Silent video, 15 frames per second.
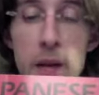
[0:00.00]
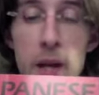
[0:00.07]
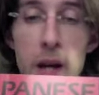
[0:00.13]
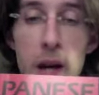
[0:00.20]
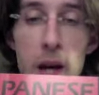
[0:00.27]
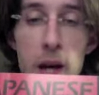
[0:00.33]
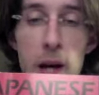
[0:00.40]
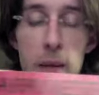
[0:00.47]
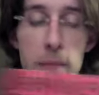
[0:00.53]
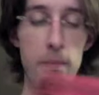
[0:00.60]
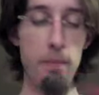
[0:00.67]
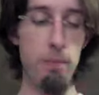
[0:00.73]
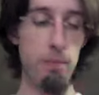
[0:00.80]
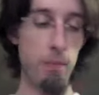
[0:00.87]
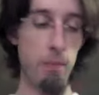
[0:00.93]

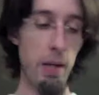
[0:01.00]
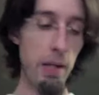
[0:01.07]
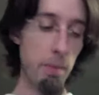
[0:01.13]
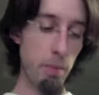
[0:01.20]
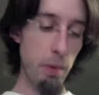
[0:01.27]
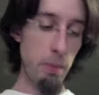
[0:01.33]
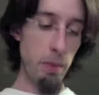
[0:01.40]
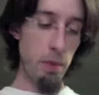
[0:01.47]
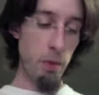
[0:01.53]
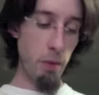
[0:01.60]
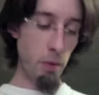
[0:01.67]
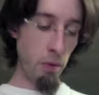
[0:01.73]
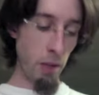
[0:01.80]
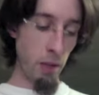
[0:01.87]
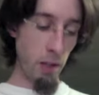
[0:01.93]
I can pretty much do
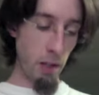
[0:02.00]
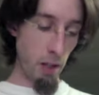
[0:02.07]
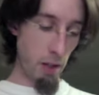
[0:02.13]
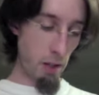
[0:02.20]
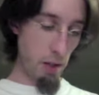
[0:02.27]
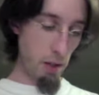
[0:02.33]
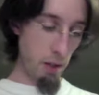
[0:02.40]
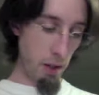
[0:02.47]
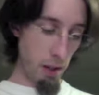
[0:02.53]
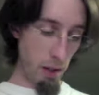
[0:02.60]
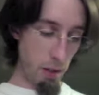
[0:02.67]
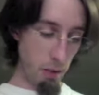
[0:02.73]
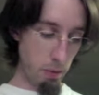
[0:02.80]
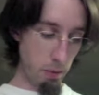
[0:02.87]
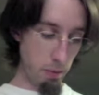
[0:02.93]
everything in here now.